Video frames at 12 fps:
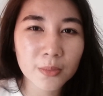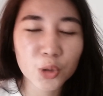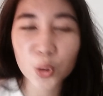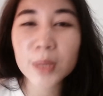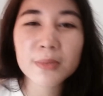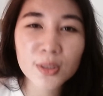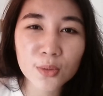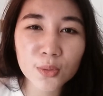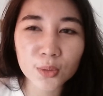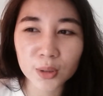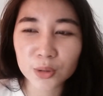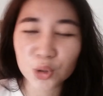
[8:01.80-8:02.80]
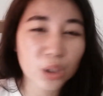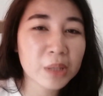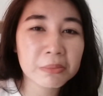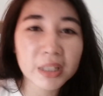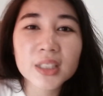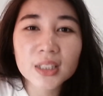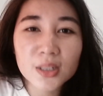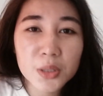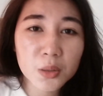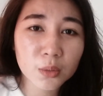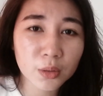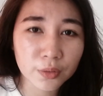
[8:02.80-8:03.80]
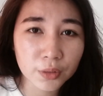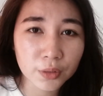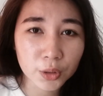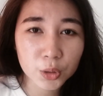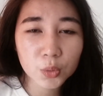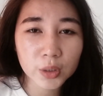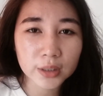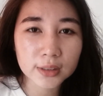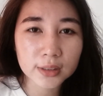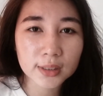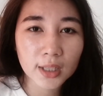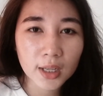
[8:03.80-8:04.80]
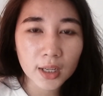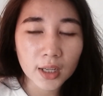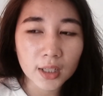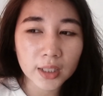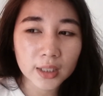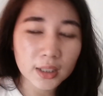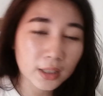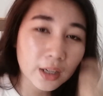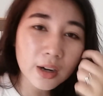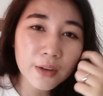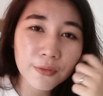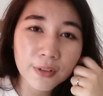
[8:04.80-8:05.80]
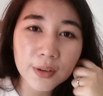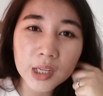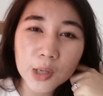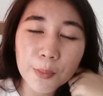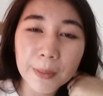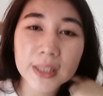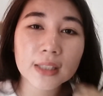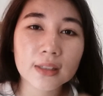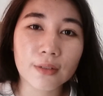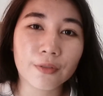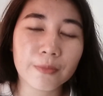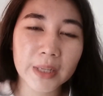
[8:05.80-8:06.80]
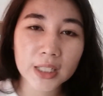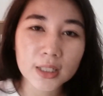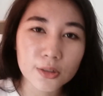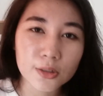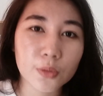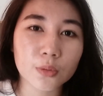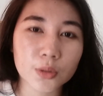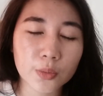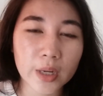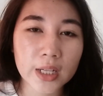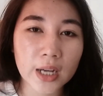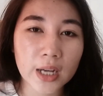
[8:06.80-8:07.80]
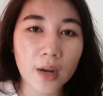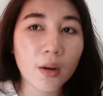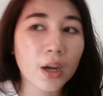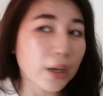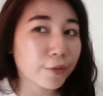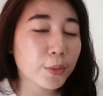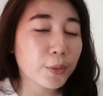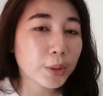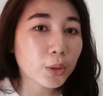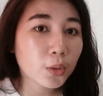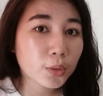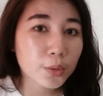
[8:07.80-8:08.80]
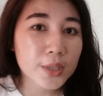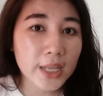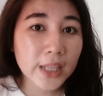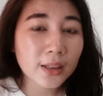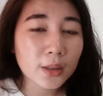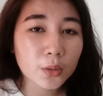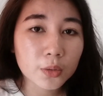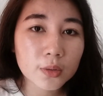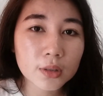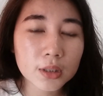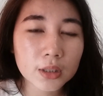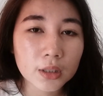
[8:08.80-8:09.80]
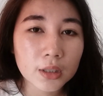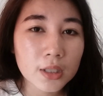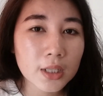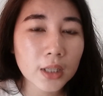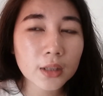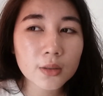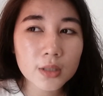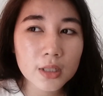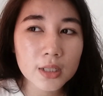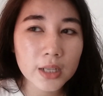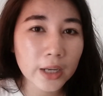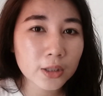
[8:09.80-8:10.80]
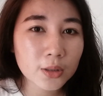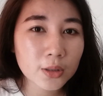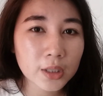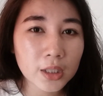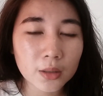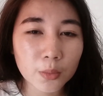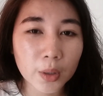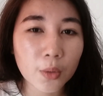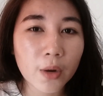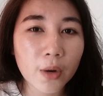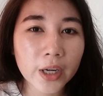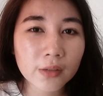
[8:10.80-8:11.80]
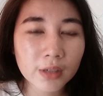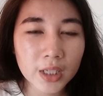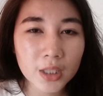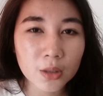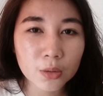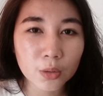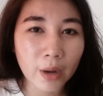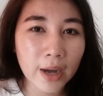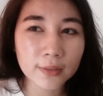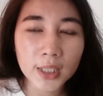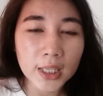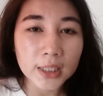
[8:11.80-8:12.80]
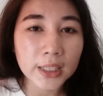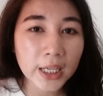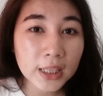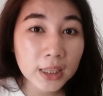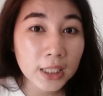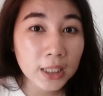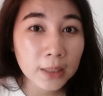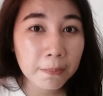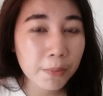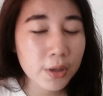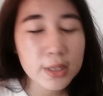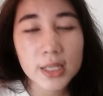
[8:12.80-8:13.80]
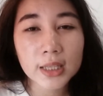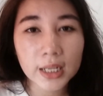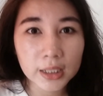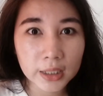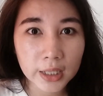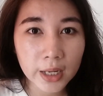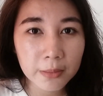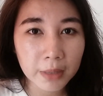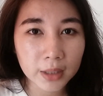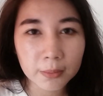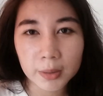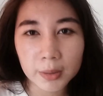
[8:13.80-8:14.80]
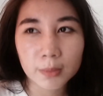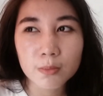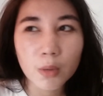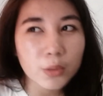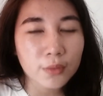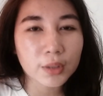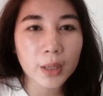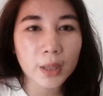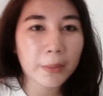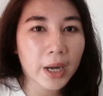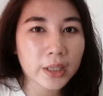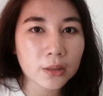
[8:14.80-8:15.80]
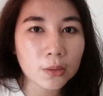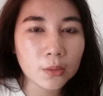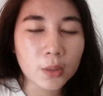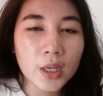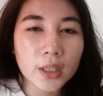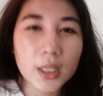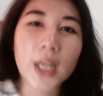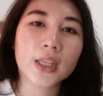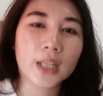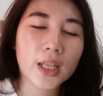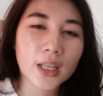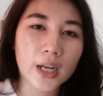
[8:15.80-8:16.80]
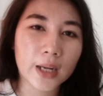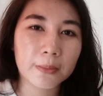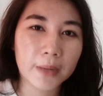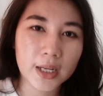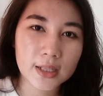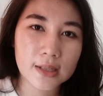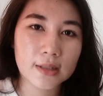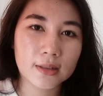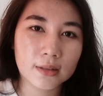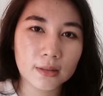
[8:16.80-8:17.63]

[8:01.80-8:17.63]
dream school, dream medical school of their choice. Like, there are very competitive medical schools right now. If you want to go to St. Luke's is actually requiring you to have 90 percentile in Nmat, but most of them I know got 99 plus